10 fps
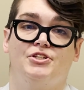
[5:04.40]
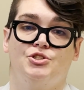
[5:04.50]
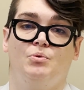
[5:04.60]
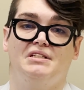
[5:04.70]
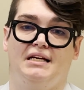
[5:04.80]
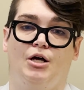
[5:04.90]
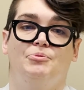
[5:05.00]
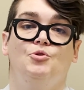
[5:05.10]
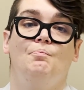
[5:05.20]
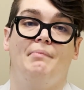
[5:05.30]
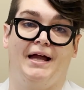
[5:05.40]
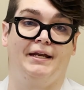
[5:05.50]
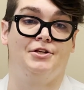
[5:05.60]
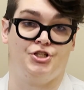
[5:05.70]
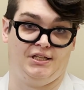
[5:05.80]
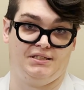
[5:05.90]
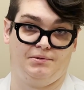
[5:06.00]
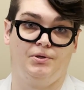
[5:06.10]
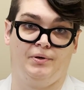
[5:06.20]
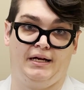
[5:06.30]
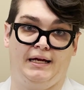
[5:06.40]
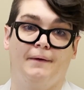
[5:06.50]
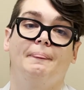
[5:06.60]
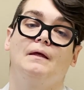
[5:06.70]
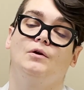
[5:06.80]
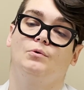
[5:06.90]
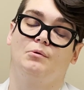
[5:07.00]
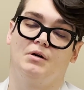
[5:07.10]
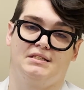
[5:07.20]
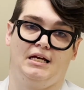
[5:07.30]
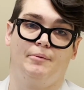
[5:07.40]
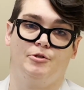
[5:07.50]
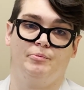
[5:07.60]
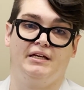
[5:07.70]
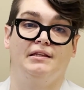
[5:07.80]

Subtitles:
just want to help you manage it, okay? We want to help you be